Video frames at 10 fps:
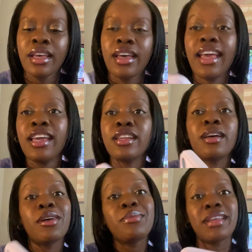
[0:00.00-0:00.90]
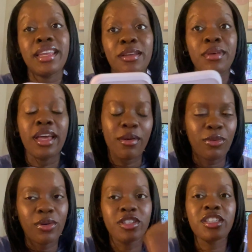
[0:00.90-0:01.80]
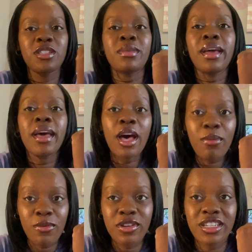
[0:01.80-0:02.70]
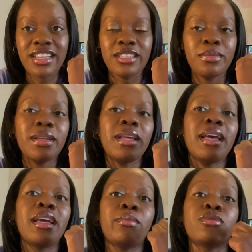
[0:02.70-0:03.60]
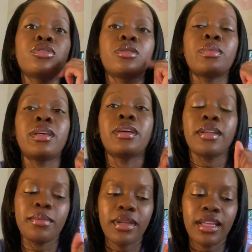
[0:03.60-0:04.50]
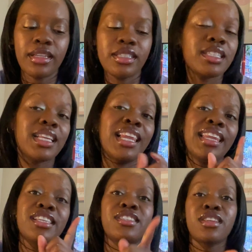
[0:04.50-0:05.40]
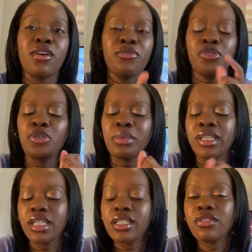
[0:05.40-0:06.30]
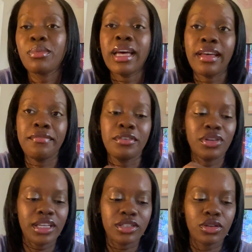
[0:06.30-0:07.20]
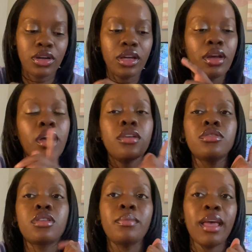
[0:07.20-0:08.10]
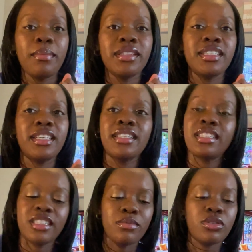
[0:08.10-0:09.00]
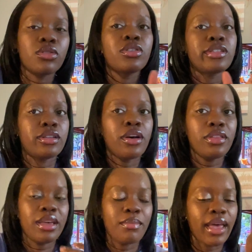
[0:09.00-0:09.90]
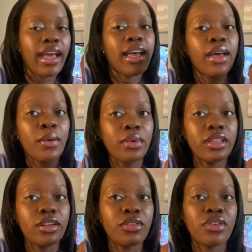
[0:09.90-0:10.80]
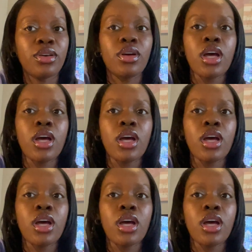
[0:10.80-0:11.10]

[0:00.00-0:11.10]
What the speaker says: and updating my Apple Watch, because my Apple Watch hasn't been able to be updated to the latest software because of my iPhone XR. So I'm happy to get sleep scores and all that back with a new phone.